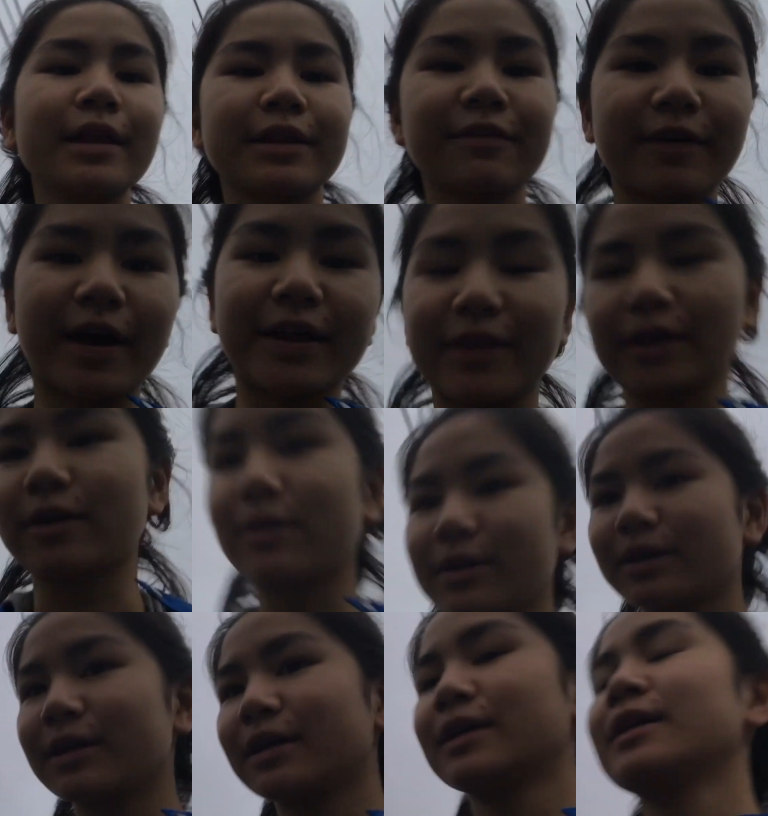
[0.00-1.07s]
It's fine though.
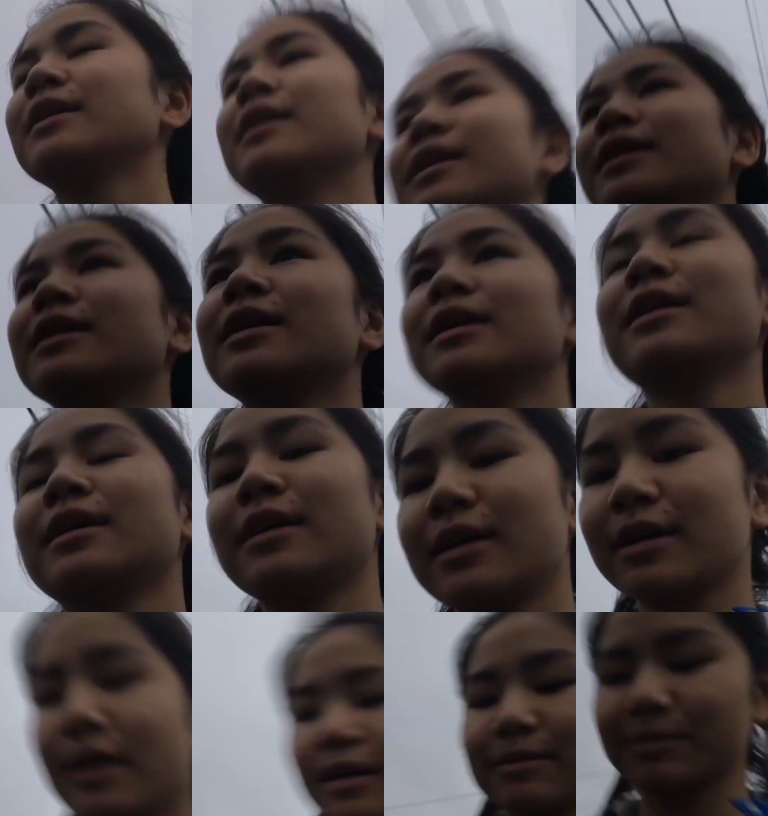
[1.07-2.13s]

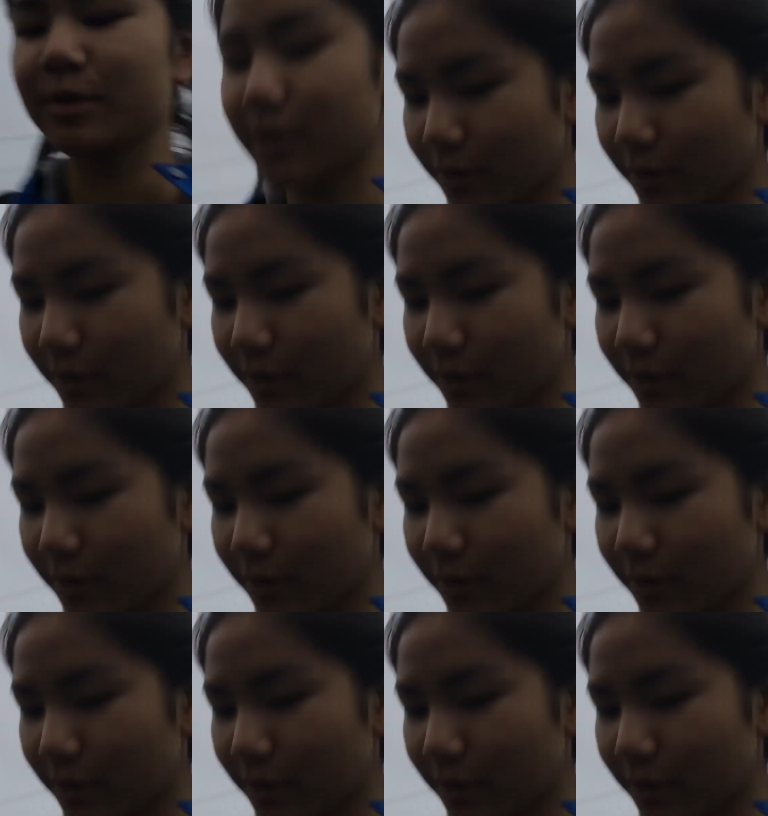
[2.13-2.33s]
I'm